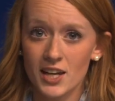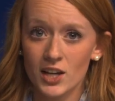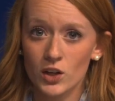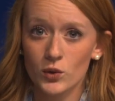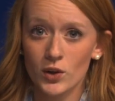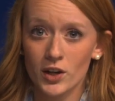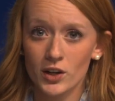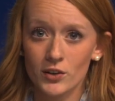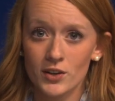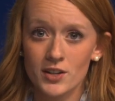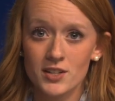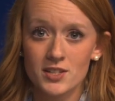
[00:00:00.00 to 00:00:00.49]

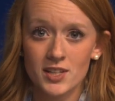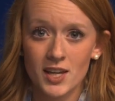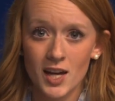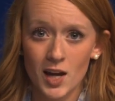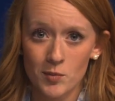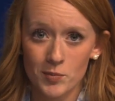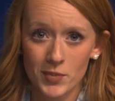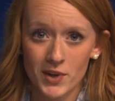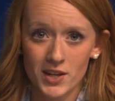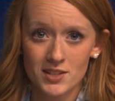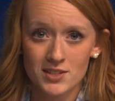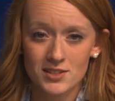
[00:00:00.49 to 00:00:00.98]
Gregory's
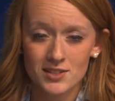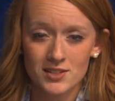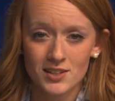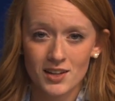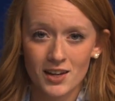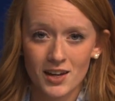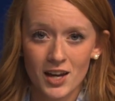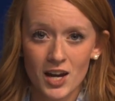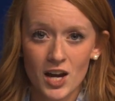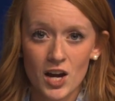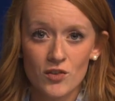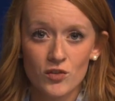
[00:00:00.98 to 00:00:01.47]
campus.
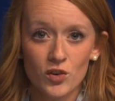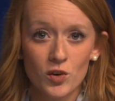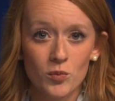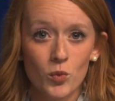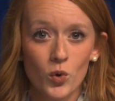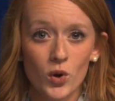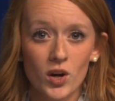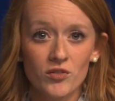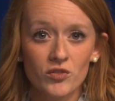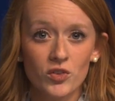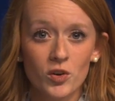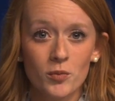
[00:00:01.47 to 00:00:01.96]
For
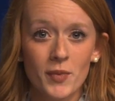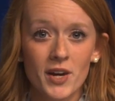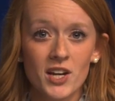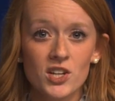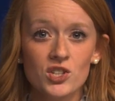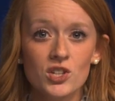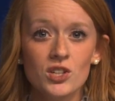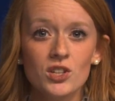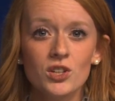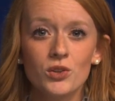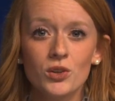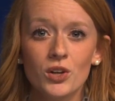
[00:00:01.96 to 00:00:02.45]
more
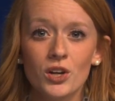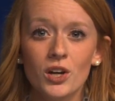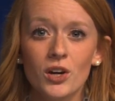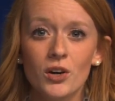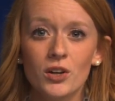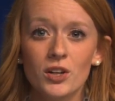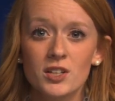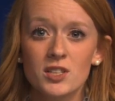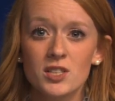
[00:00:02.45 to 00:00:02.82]
information, you can go to